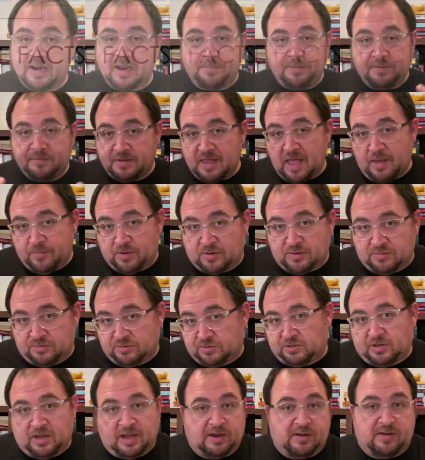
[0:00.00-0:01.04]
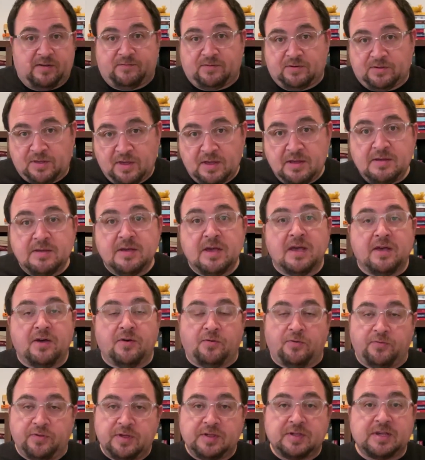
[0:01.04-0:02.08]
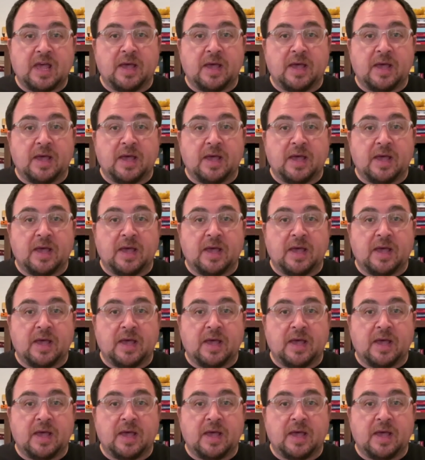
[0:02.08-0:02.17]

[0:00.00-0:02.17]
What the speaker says: up of chemicals, like everything. All these